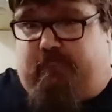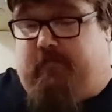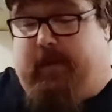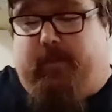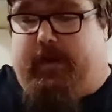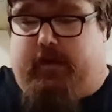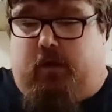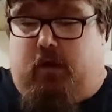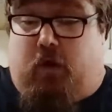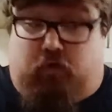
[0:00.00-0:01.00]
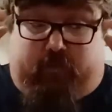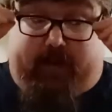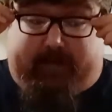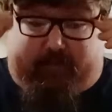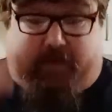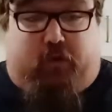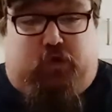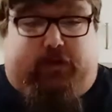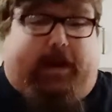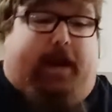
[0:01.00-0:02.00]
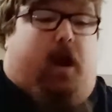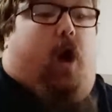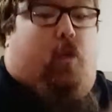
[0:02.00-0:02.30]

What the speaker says: me being relatively new to getting